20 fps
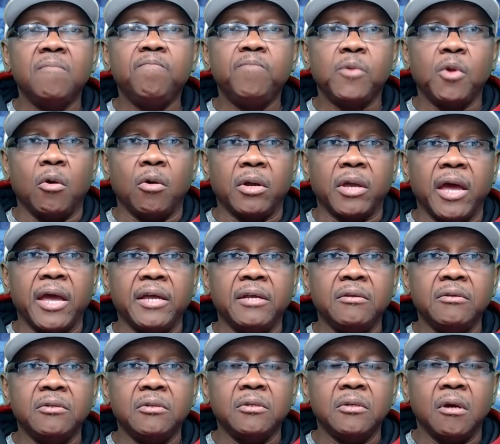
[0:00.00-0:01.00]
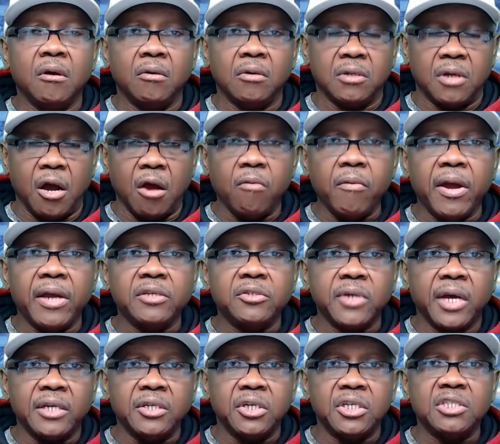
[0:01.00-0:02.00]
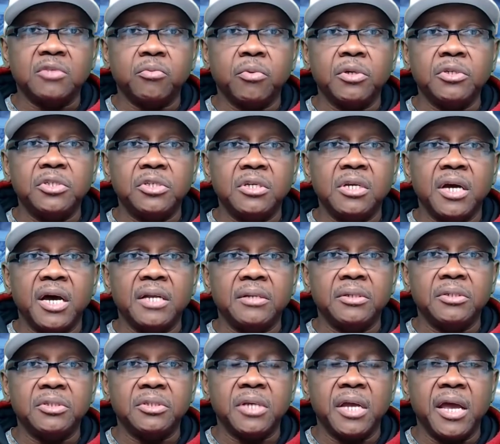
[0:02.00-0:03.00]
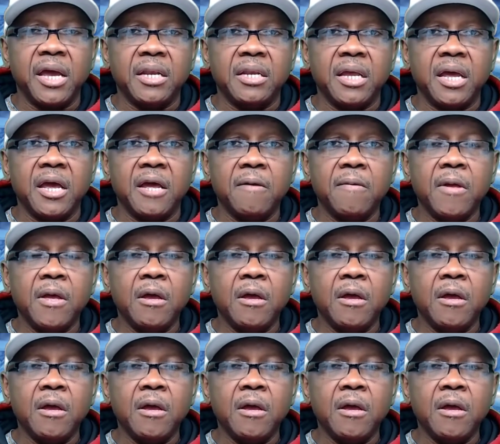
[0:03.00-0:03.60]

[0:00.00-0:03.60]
Okay? All right. So I just want you to understand that.